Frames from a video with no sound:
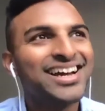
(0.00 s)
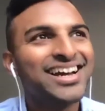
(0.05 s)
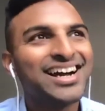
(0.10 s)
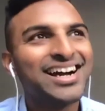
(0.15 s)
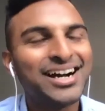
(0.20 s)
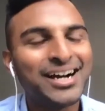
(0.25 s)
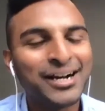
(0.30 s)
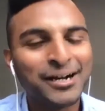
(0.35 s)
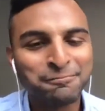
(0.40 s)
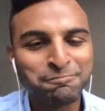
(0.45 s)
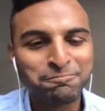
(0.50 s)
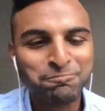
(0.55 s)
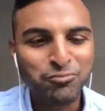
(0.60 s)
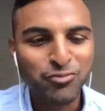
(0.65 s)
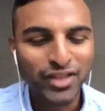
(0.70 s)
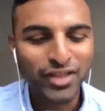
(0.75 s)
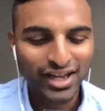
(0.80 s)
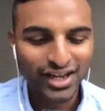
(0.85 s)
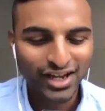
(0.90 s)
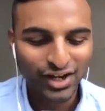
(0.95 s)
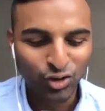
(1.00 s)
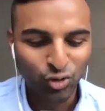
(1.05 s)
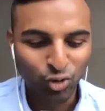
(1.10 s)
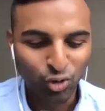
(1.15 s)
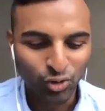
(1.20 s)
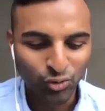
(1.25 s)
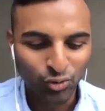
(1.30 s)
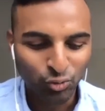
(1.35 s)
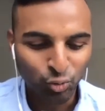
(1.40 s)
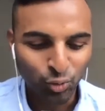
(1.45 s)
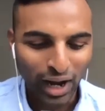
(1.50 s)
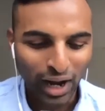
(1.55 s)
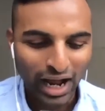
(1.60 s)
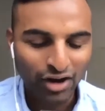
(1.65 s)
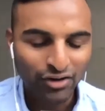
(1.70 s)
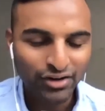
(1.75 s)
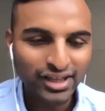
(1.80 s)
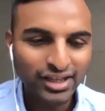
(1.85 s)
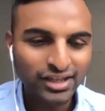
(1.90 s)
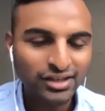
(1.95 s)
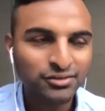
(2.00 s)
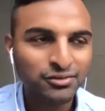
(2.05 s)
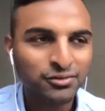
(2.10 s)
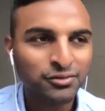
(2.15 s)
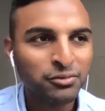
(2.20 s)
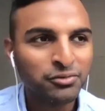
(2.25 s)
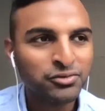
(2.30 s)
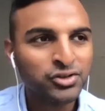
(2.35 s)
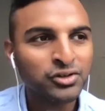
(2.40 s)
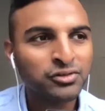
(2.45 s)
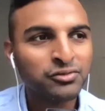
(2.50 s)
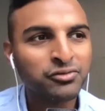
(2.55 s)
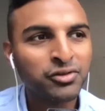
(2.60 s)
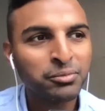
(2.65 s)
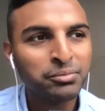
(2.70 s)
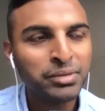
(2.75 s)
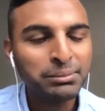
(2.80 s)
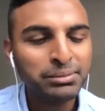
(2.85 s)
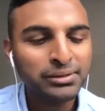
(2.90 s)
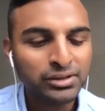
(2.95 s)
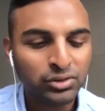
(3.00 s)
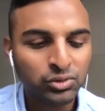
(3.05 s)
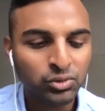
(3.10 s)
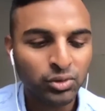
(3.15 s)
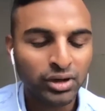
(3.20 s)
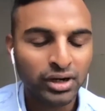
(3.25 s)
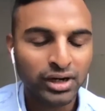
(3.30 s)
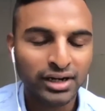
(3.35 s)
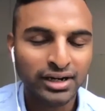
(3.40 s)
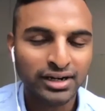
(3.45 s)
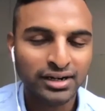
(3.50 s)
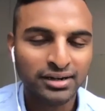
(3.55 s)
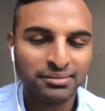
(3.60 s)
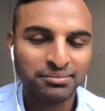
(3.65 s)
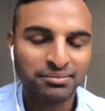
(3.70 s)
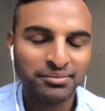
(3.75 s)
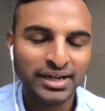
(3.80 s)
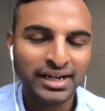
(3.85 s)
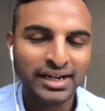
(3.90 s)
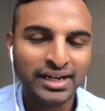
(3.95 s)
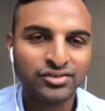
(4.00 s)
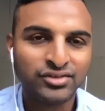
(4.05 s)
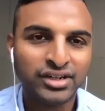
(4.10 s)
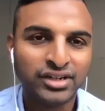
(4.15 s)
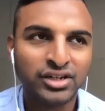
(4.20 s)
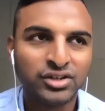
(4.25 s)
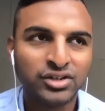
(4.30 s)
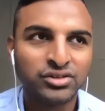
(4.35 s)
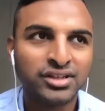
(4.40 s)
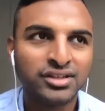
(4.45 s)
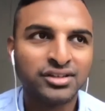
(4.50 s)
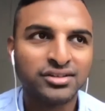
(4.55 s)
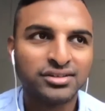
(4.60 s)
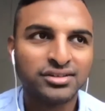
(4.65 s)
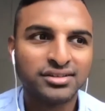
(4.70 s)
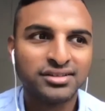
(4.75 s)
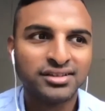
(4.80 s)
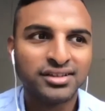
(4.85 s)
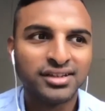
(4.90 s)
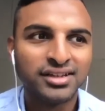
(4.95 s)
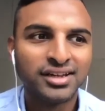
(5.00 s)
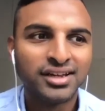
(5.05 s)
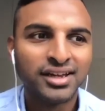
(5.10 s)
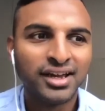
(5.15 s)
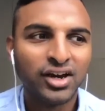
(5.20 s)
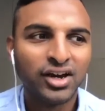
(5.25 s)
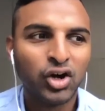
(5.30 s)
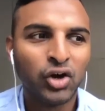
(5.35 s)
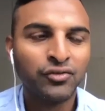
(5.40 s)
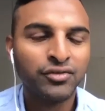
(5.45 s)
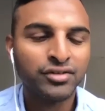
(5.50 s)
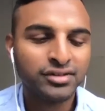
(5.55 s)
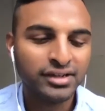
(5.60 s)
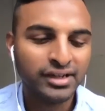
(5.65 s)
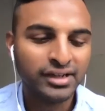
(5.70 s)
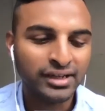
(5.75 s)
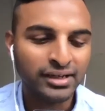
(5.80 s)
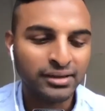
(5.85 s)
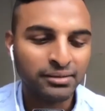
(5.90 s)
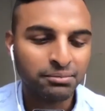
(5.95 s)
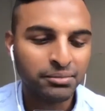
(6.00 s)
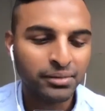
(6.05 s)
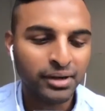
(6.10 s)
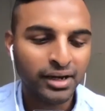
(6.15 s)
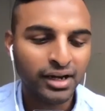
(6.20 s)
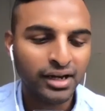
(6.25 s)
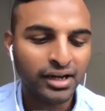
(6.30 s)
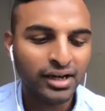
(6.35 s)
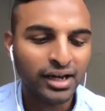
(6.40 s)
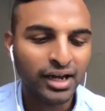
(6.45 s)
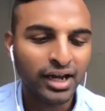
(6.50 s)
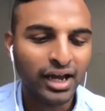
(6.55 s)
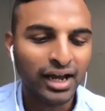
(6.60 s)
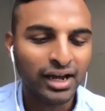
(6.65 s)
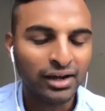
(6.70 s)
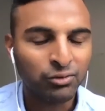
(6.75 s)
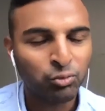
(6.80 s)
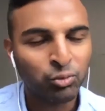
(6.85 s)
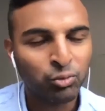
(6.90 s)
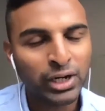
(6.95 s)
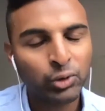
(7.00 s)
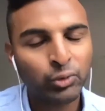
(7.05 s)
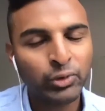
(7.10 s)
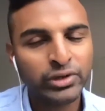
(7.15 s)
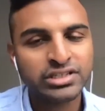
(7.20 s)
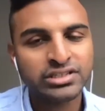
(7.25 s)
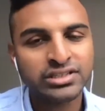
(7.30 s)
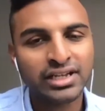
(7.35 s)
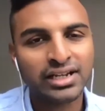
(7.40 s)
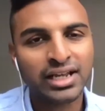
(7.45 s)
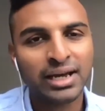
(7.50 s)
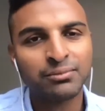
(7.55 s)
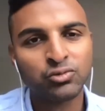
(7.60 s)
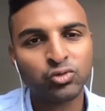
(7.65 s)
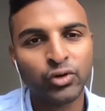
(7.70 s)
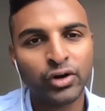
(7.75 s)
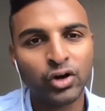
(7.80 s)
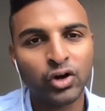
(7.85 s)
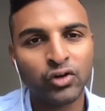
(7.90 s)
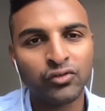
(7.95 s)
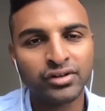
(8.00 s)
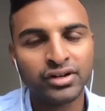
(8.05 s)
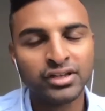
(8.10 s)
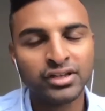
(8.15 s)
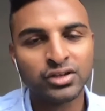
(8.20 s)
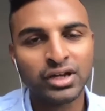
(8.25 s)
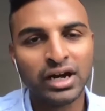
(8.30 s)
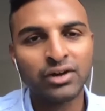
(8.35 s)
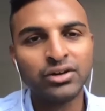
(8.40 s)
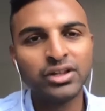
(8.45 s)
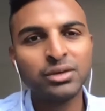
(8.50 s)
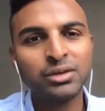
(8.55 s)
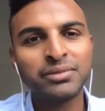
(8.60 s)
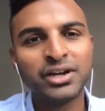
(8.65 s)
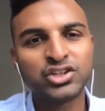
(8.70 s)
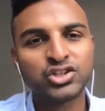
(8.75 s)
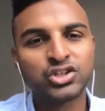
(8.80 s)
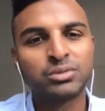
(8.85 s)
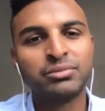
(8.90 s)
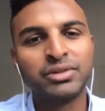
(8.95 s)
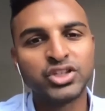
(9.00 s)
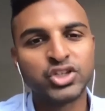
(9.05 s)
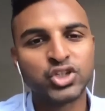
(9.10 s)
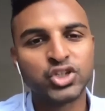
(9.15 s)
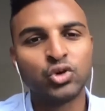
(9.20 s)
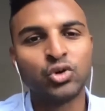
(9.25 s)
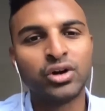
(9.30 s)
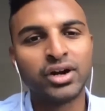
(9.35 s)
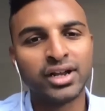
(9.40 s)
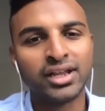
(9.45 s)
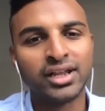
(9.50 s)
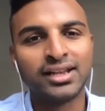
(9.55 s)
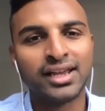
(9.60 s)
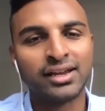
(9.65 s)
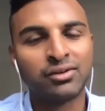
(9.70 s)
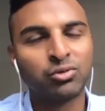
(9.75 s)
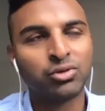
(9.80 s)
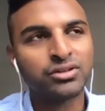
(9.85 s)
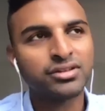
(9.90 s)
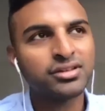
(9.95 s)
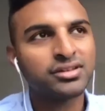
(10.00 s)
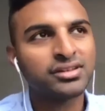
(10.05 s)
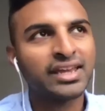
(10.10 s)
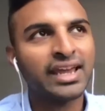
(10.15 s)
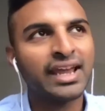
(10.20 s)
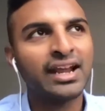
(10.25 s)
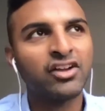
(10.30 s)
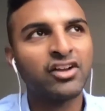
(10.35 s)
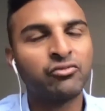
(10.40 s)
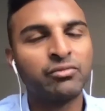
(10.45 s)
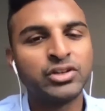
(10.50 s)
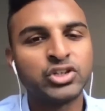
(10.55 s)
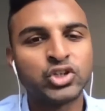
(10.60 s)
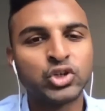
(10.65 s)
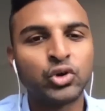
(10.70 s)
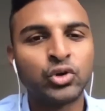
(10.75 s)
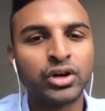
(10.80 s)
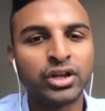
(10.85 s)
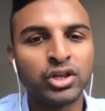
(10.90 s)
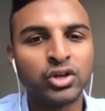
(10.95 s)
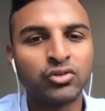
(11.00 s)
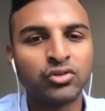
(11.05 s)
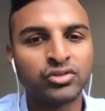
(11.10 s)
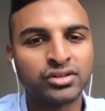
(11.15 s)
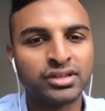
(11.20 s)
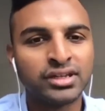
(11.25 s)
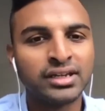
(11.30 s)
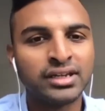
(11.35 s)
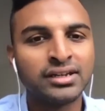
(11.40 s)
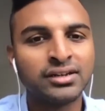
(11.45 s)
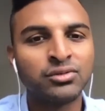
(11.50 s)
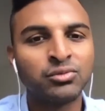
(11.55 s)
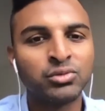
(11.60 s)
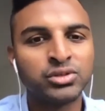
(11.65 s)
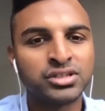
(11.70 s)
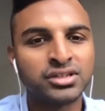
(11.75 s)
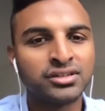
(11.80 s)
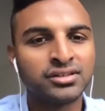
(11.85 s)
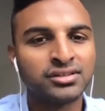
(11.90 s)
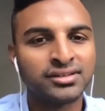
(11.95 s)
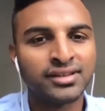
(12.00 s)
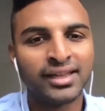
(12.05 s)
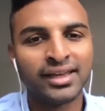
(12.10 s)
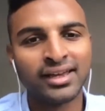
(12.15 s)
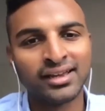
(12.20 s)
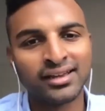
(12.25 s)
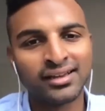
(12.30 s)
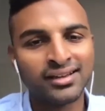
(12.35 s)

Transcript: Um, how do you, so for people who are listening to this, obviously, one question that comes quite often is, how do you measure maturity? Like, what's the scale of maturity you've seen, which is like